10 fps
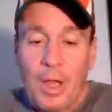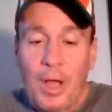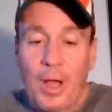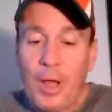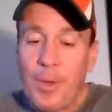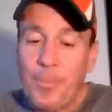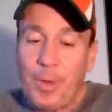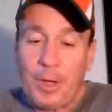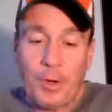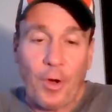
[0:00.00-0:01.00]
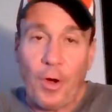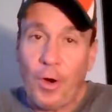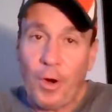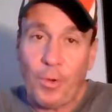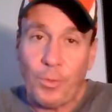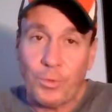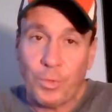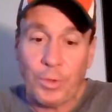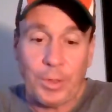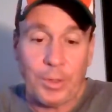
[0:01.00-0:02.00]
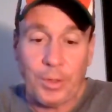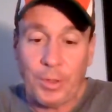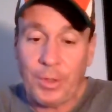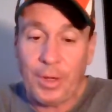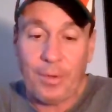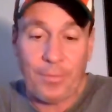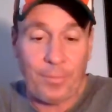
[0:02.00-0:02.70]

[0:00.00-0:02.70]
And Carr, who's really good.